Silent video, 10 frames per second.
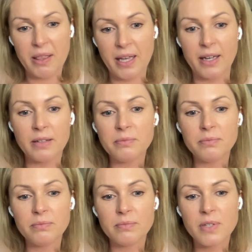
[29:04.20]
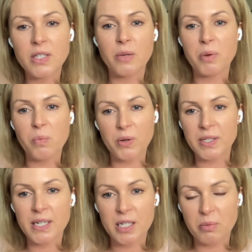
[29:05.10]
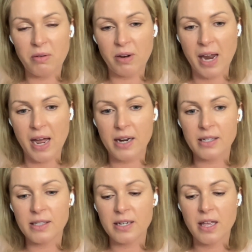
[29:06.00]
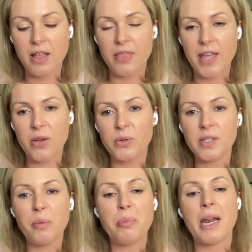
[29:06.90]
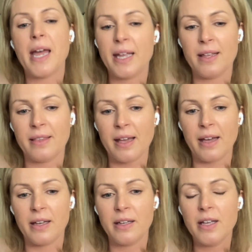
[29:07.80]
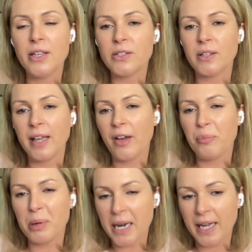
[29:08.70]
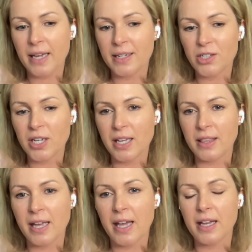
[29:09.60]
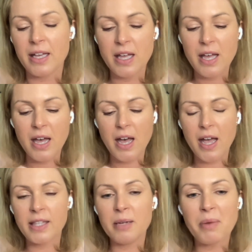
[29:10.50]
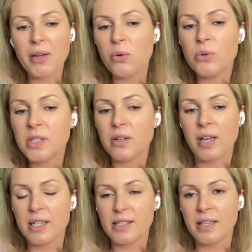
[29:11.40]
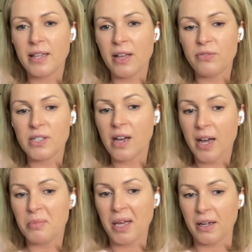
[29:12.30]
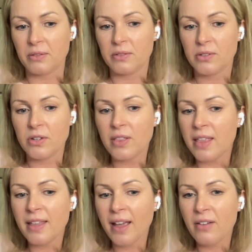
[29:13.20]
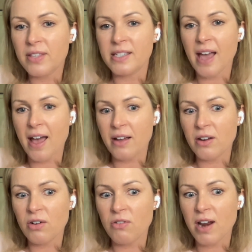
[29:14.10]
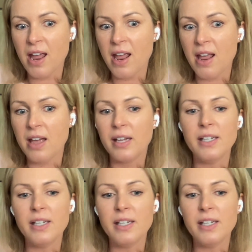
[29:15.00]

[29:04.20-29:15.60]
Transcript: in there. So we want it to be relaxed. They also play in there. So they have play energy in there. And they might also get sent there for time out. So then they have this angry